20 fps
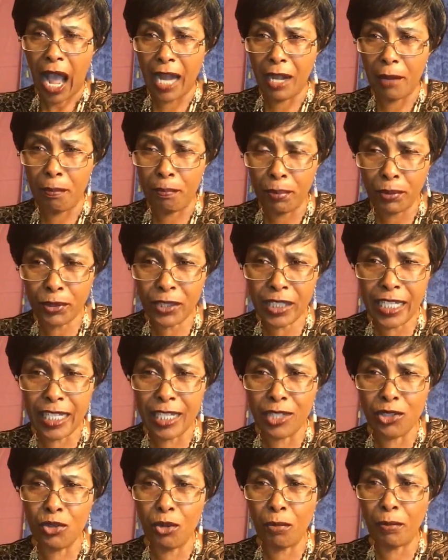and
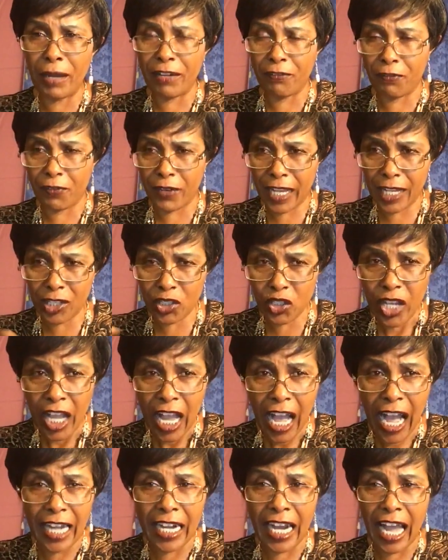putting human flesh
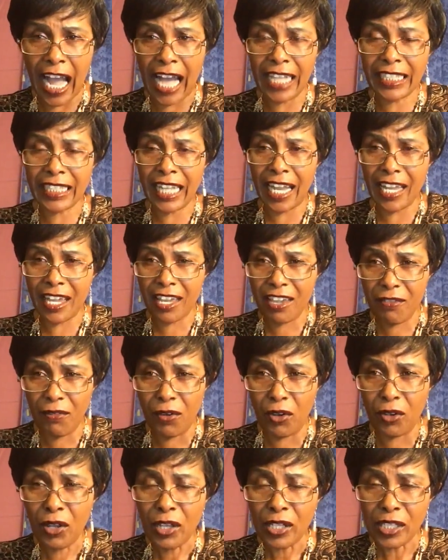and other
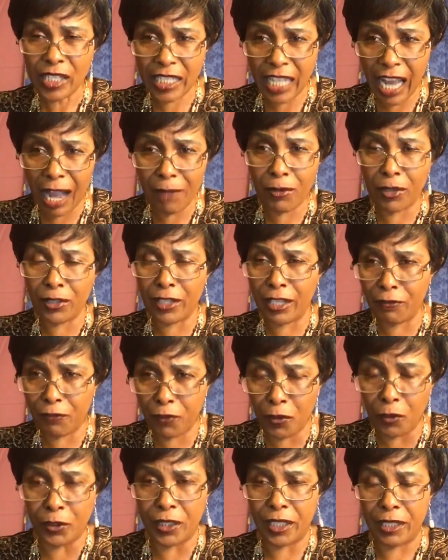evil stuff on the
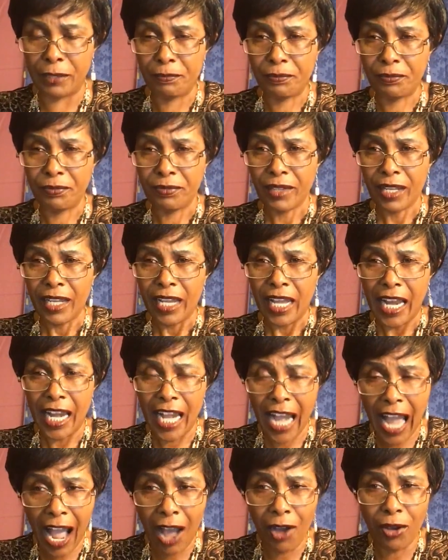food.
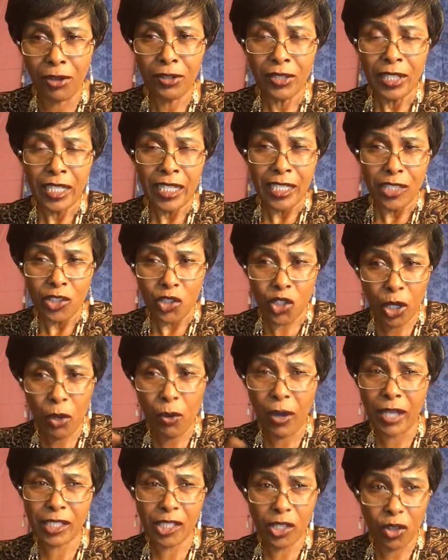Now,
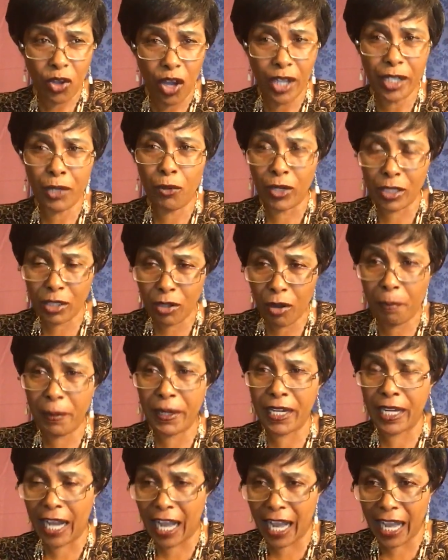God was
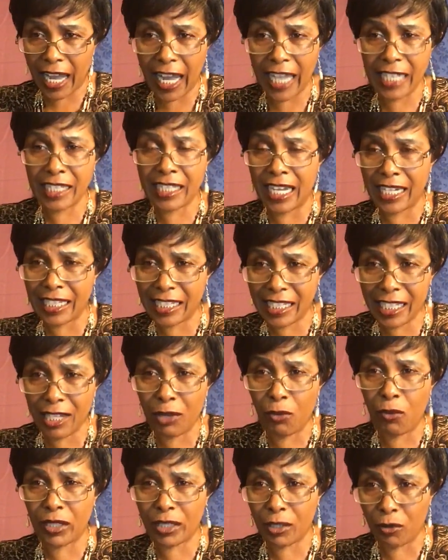opening her eyes and
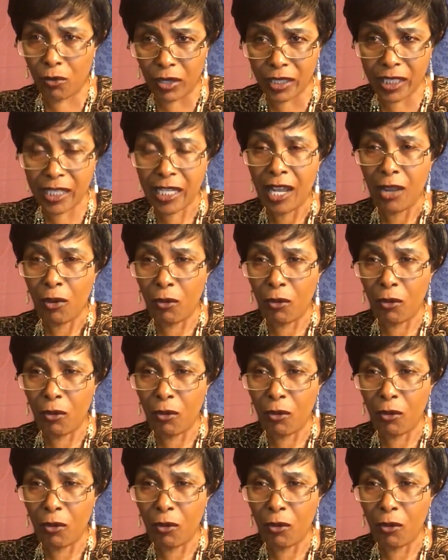see what they were